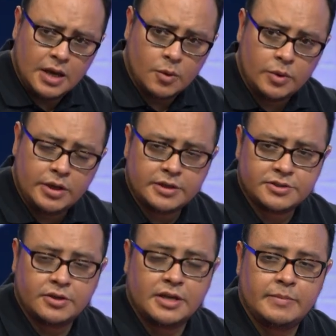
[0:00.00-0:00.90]
we are
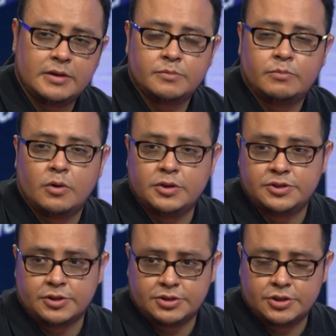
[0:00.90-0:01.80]
talking about voice
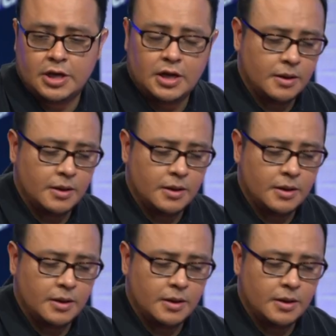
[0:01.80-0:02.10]
search.